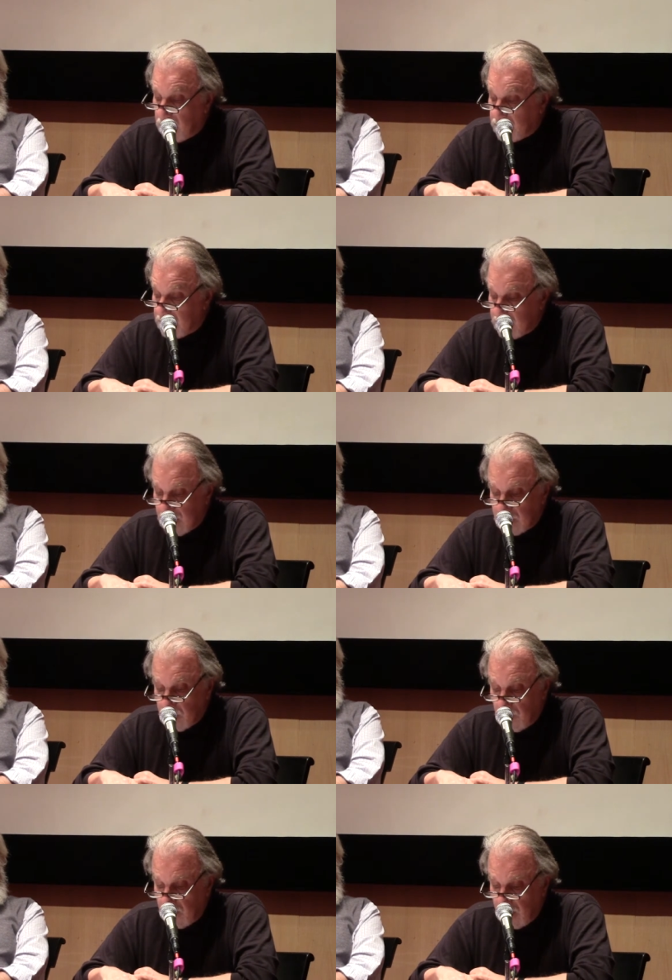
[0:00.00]
of a
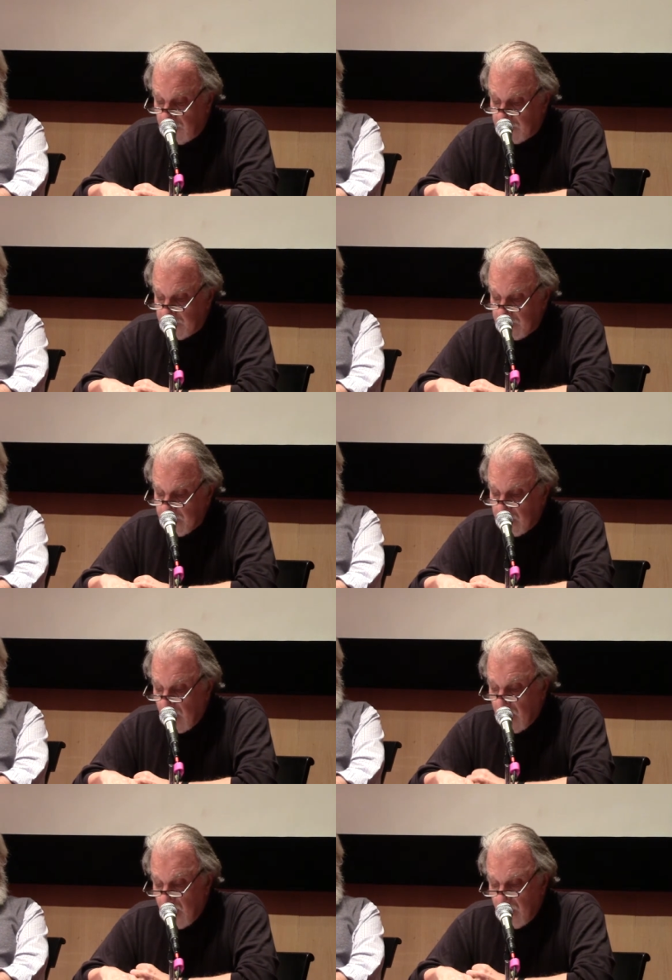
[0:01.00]
successful life.
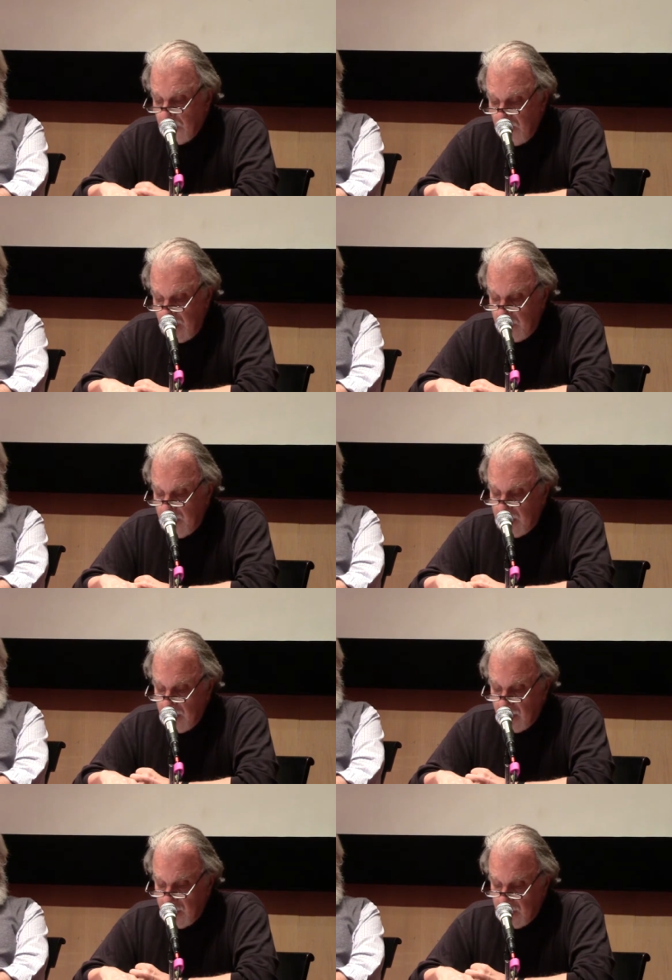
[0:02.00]
Maybe